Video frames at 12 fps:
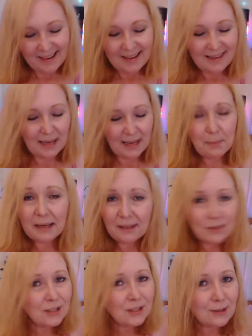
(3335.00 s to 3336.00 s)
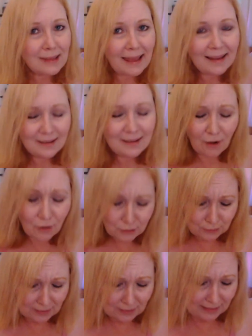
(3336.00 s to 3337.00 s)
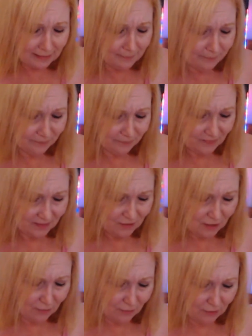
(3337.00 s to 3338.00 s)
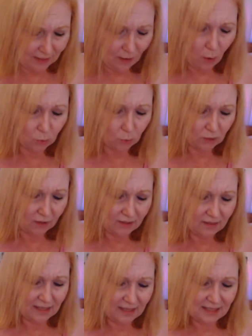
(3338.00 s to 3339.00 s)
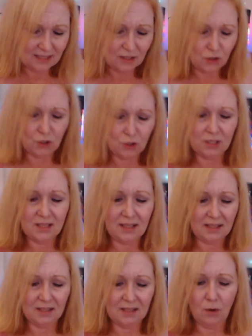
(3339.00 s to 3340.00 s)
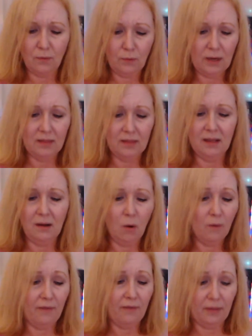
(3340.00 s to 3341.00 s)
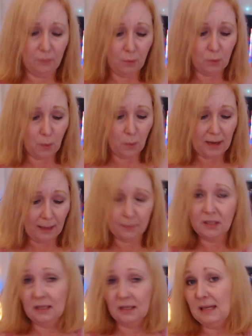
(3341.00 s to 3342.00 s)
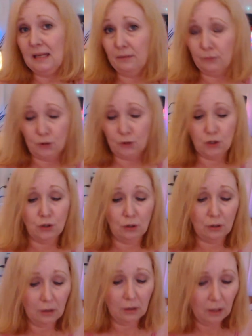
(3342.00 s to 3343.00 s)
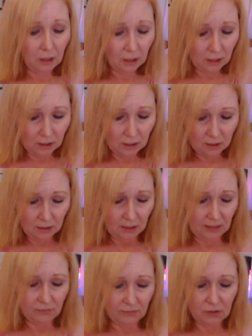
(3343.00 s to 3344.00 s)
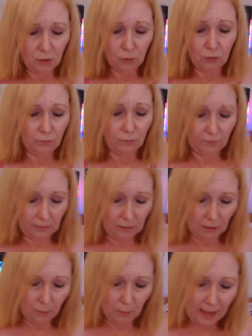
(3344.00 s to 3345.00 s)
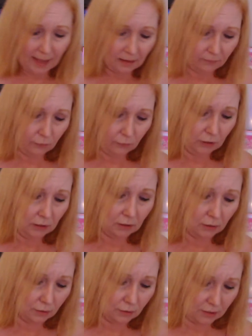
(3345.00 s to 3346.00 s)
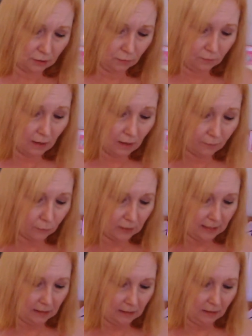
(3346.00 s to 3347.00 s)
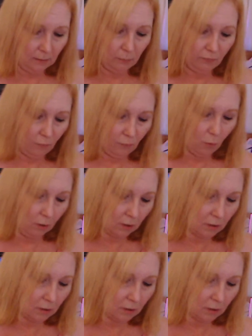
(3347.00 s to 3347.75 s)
Anybody else do that? Y'all do that? Do you ever like hold on to things because you're just like so afraid that, oh, if I throw it away, I'm going to need it for sure. Even though you've, had it for years and you've never needed it before.